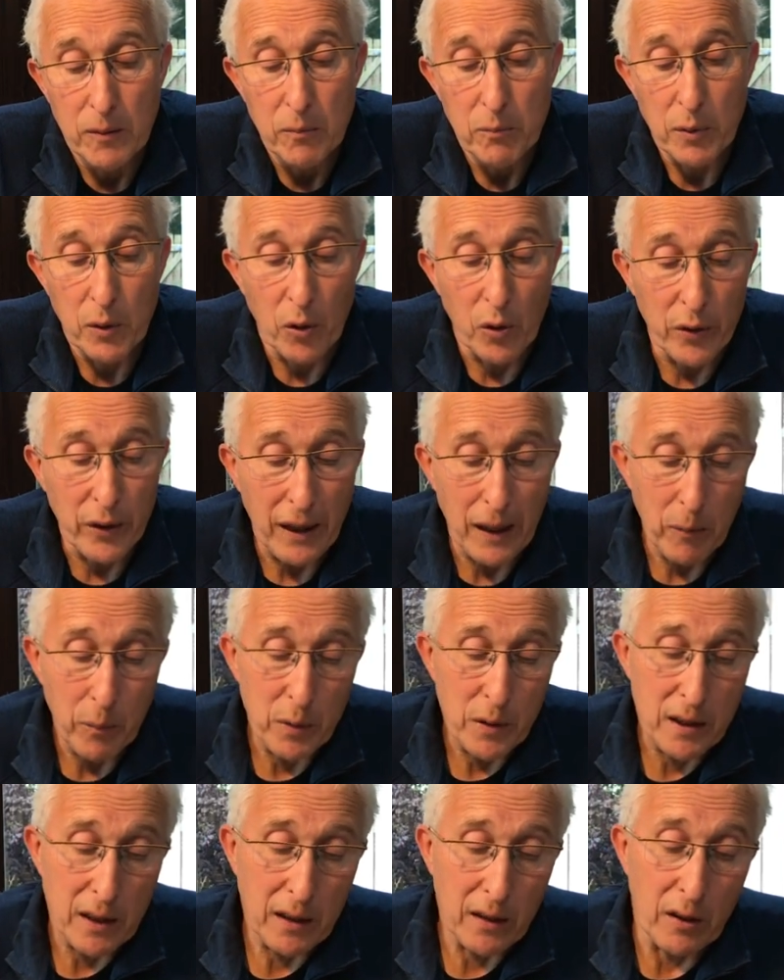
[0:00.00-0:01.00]
But on that
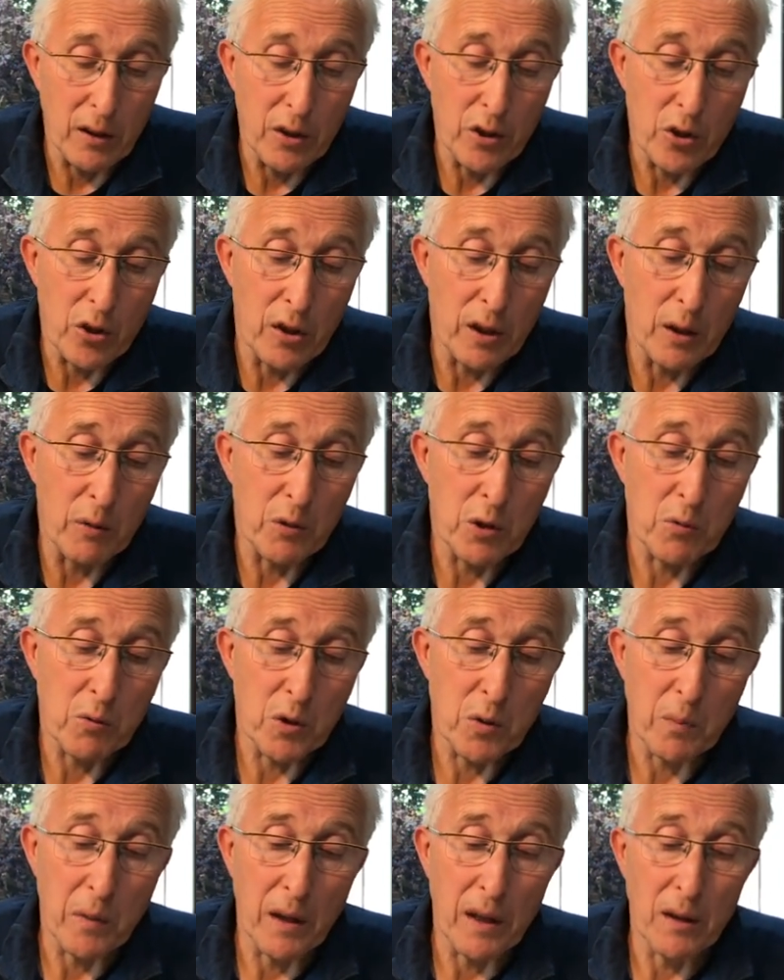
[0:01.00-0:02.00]
particular journey, which was
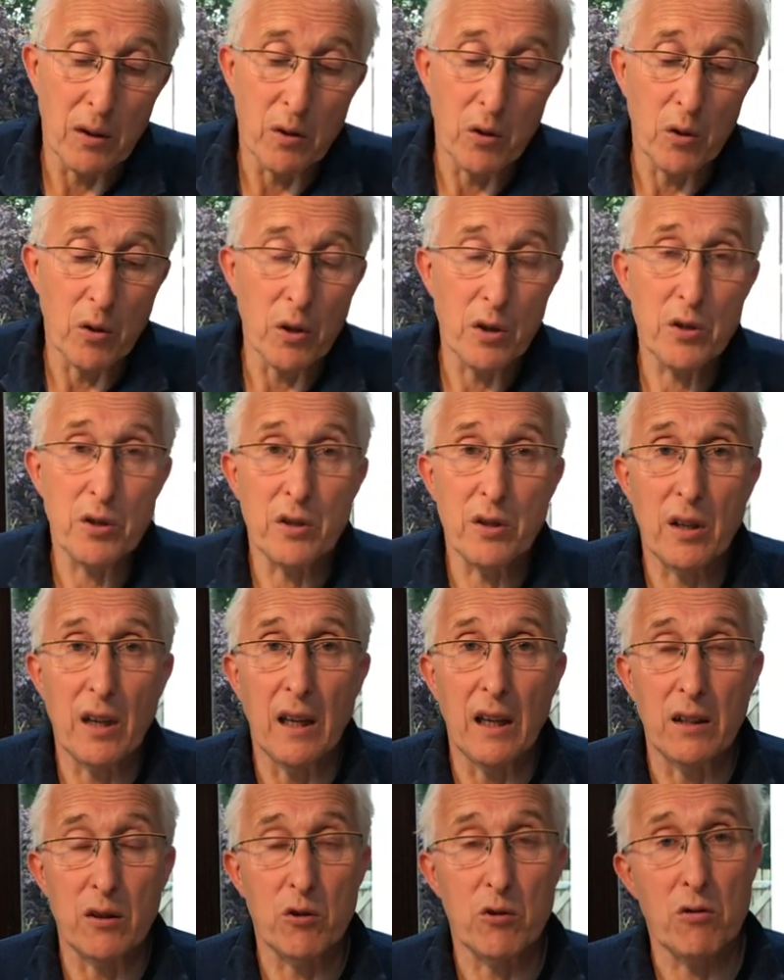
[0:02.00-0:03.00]
by horse
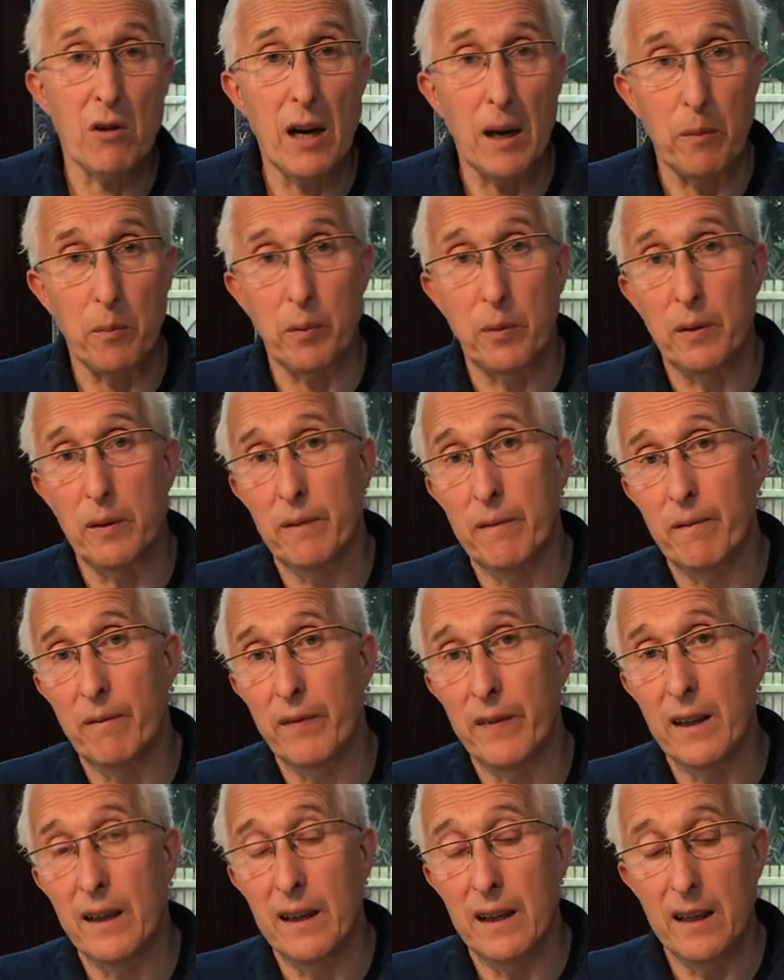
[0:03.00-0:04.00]
and trap,
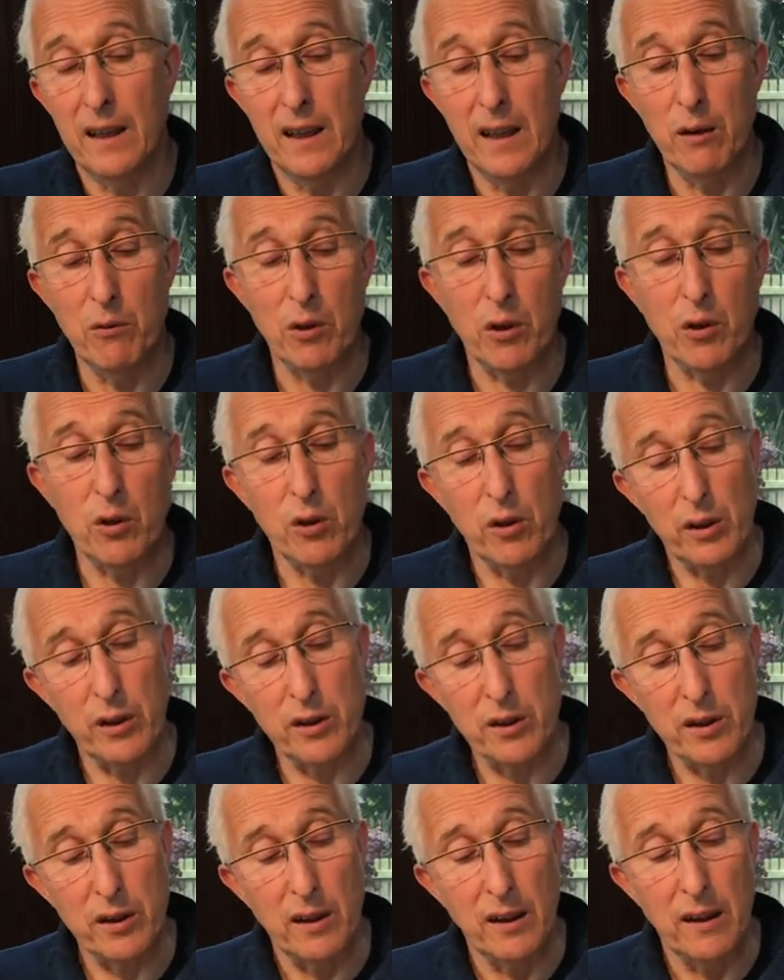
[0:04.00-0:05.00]
he
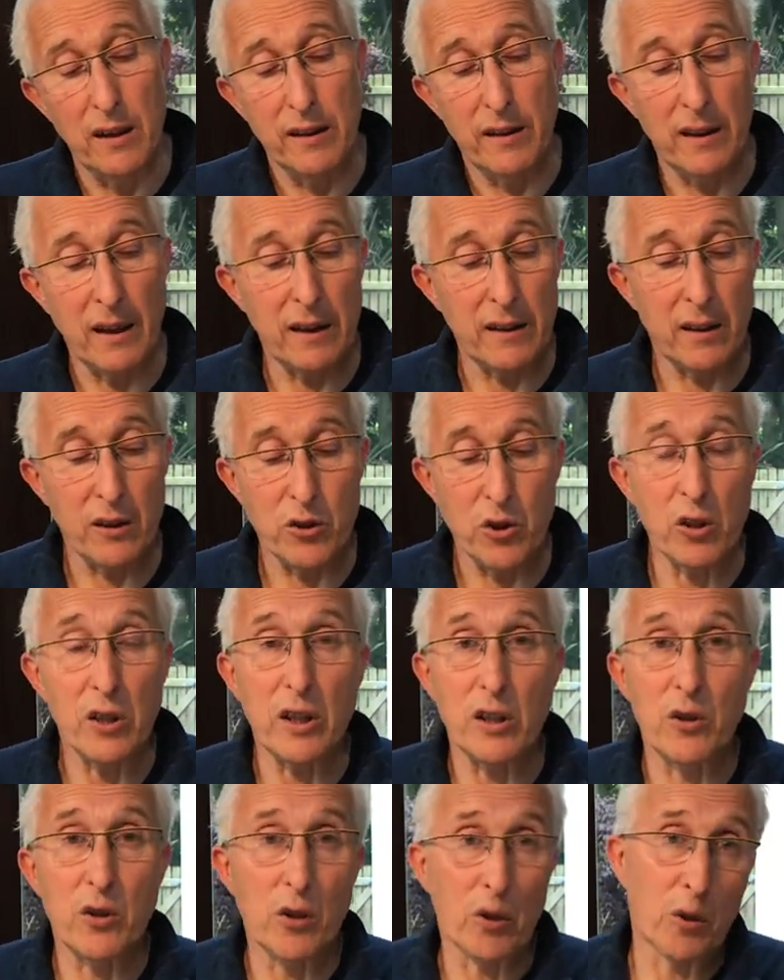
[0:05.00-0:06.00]
records that the journey
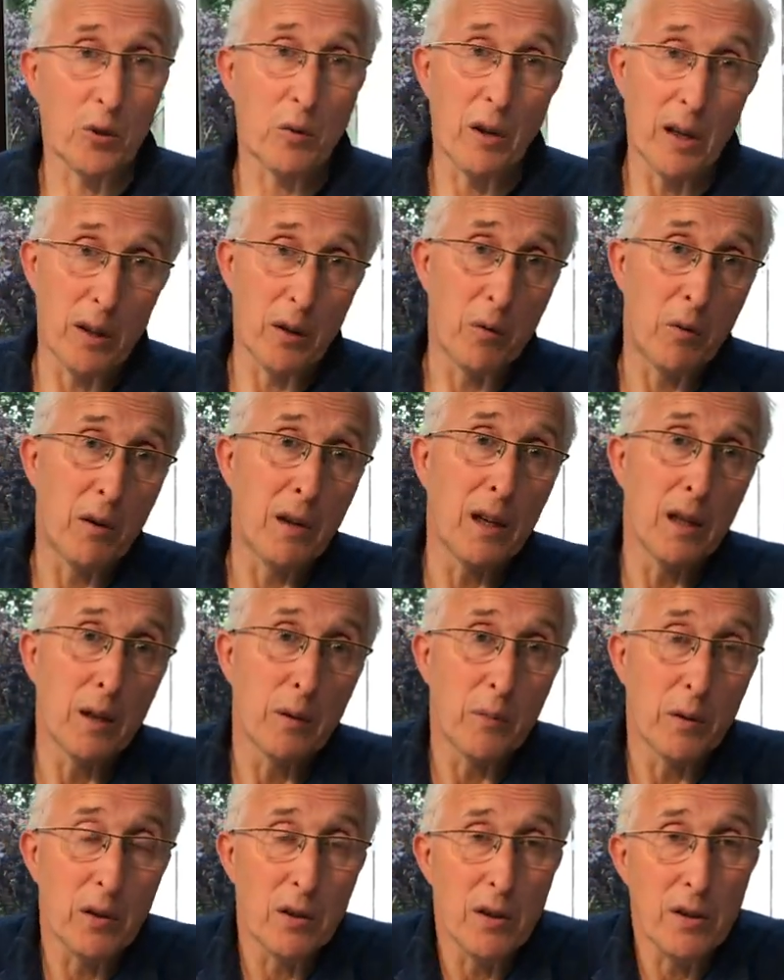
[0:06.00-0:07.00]
took quite a while
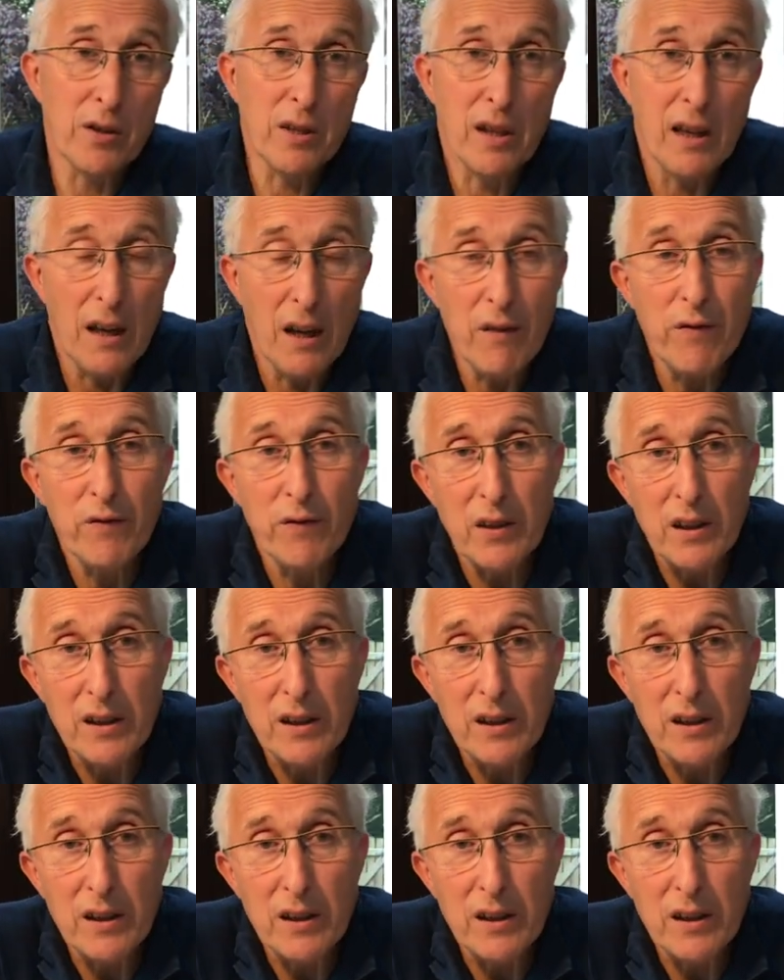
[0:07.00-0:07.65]
because every